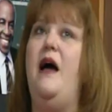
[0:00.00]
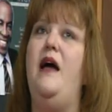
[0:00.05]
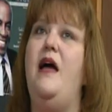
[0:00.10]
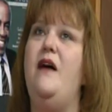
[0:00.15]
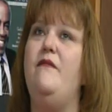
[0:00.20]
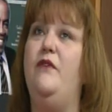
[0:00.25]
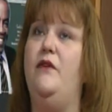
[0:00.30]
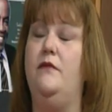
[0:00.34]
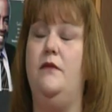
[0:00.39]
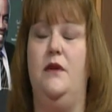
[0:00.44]

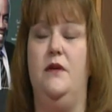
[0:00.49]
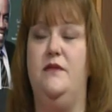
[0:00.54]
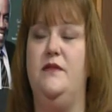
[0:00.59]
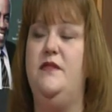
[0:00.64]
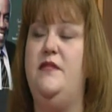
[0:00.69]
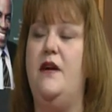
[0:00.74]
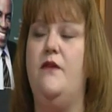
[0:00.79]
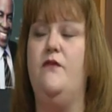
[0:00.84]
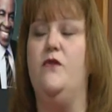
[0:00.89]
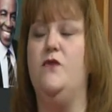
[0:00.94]
have
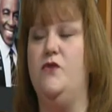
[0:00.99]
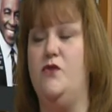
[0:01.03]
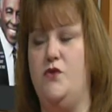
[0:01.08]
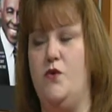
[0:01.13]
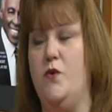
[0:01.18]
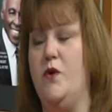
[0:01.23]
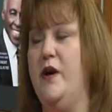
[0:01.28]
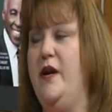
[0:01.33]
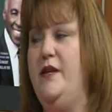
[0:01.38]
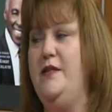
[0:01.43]
several
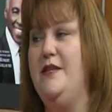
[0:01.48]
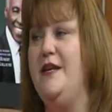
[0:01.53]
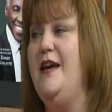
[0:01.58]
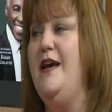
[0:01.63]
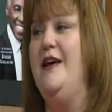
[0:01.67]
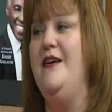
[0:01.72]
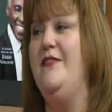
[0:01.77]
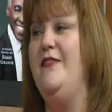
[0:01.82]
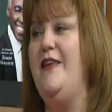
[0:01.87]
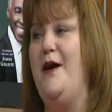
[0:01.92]
stories
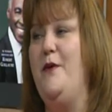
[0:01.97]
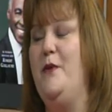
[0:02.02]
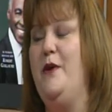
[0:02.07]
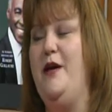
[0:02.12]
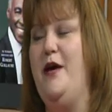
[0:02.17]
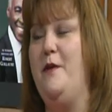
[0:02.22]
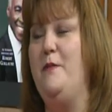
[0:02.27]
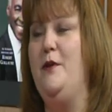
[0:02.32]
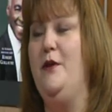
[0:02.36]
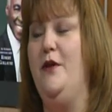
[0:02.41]
that
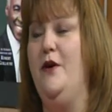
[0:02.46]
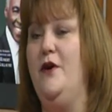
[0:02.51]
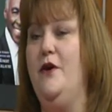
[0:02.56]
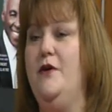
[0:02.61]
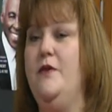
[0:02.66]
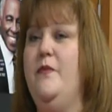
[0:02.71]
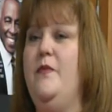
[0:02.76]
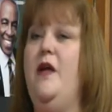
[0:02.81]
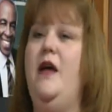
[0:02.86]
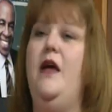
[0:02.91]
would come
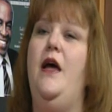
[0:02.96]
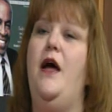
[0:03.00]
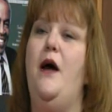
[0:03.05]
along,